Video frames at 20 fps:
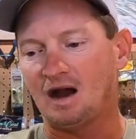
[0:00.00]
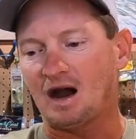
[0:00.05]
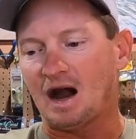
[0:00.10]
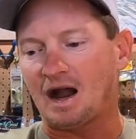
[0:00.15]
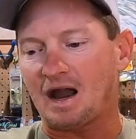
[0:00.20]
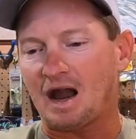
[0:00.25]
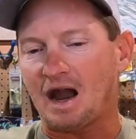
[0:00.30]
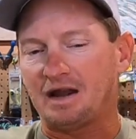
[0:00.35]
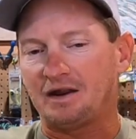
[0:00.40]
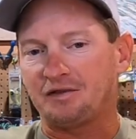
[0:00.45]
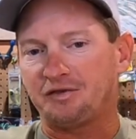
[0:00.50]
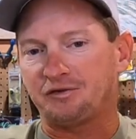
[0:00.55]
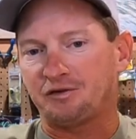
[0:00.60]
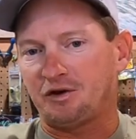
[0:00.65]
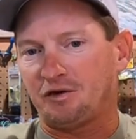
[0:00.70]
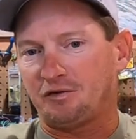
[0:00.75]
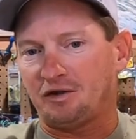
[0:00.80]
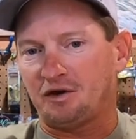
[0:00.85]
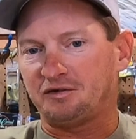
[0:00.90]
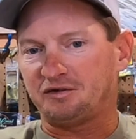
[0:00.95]
I kind of
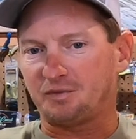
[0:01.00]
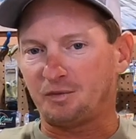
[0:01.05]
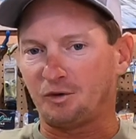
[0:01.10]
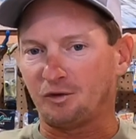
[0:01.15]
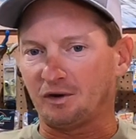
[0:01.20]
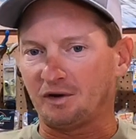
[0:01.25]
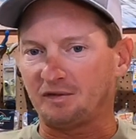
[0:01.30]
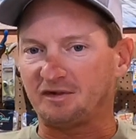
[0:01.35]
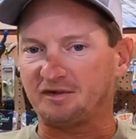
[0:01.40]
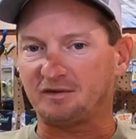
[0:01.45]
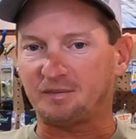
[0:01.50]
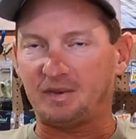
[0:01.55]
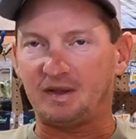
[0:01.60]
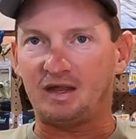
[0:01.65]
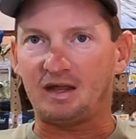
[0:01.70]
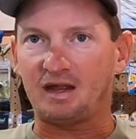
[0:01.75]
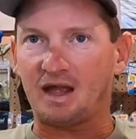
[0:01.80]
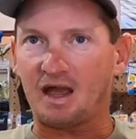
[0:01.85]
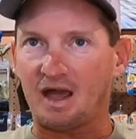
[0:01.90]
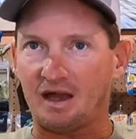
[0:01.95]
throw those more on the
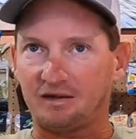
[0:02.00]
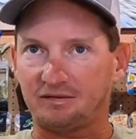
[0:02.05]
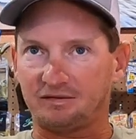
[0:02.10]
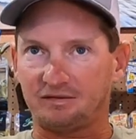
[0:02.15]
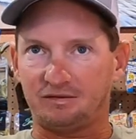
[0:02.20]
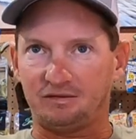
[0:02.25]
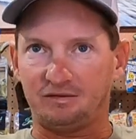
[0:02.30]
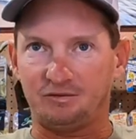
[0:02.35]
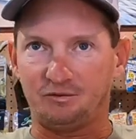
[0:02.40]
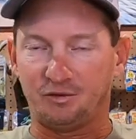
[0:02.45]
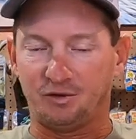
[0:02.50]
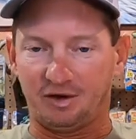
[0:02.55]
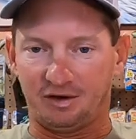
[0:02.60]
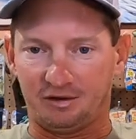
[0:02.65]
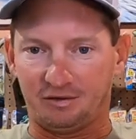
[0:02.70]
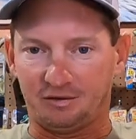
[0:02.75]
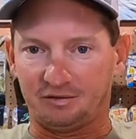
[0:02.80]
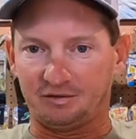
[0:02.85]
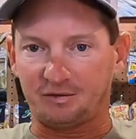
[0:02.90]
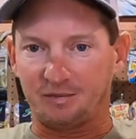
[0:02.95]
spinning cast
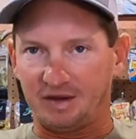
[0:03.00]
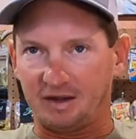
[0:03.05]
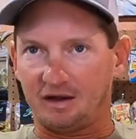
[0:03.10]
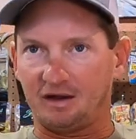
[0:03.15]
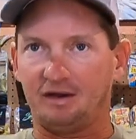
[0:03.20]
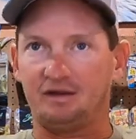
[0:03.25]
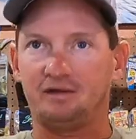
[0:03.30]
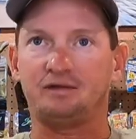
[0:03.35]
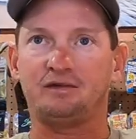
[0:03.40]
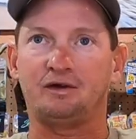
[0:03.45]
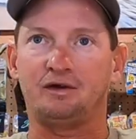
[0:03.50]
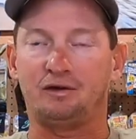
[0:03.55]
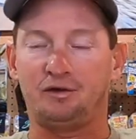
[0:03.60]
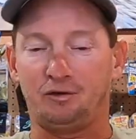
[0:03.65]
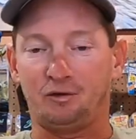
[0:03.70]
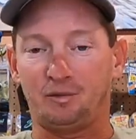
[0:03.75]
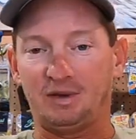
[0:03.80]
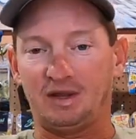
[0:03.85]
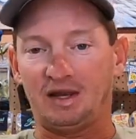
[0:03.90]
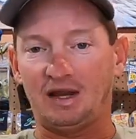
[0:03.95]
reels because they're a
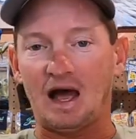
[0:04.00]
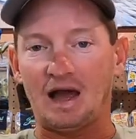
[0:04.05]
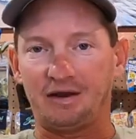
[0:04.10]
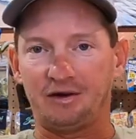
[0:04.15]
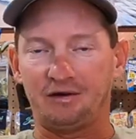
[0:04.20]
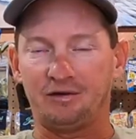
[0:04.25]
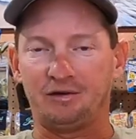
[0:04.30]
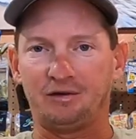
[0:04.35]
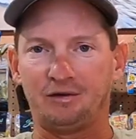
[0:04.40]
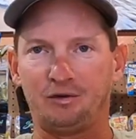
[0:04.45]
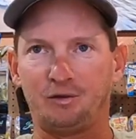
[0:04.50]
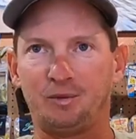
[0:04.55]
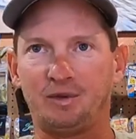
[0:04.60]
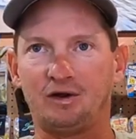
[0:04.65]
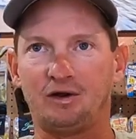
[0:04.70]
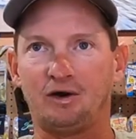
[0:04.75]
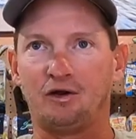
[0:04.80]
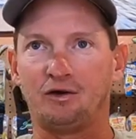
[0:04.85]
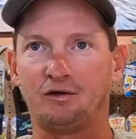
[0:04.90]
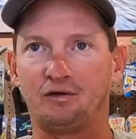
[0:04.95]
little bit lighter and a little
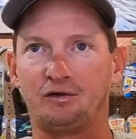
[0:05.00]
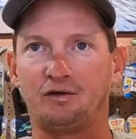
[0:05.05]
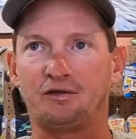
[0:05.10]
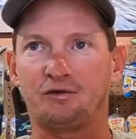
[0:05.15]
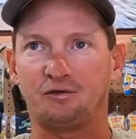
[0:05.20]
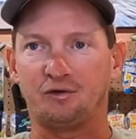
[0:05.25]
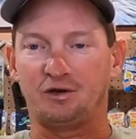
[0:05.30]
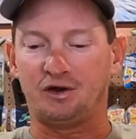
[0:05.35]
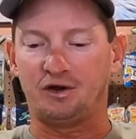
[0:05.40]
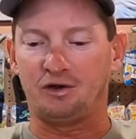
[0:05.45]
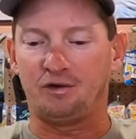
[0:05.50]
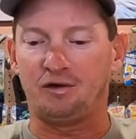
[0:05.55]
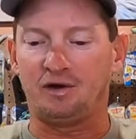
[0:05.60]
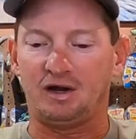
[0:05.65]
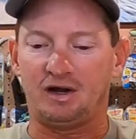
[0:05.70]
bit harder to throw.